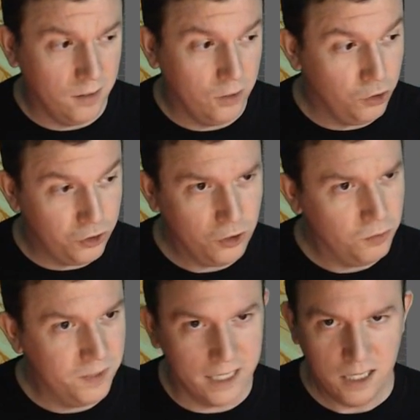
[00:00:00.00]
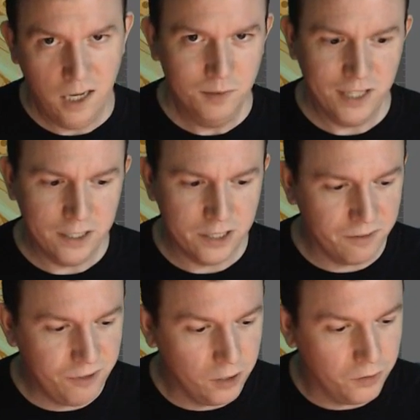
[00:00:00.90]

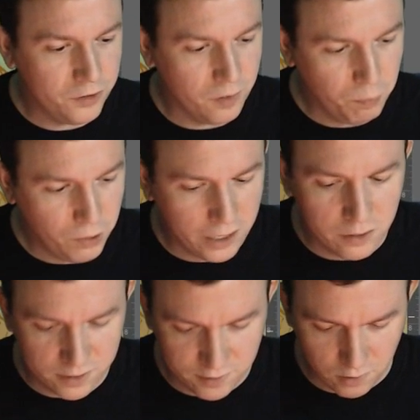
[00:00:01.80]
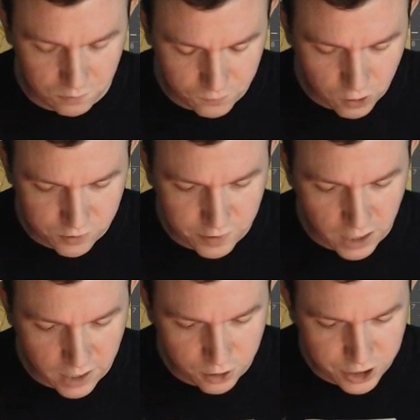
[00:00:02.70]
youtube.com/NickPhil. There's a playlist of Curse of the
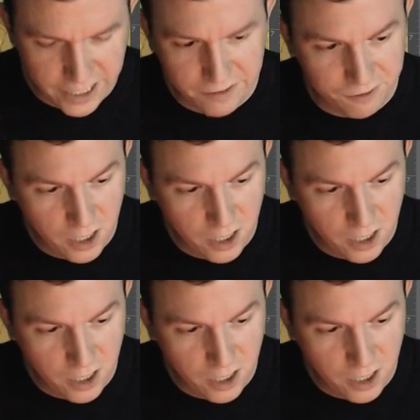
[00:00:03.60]
Iron Chef.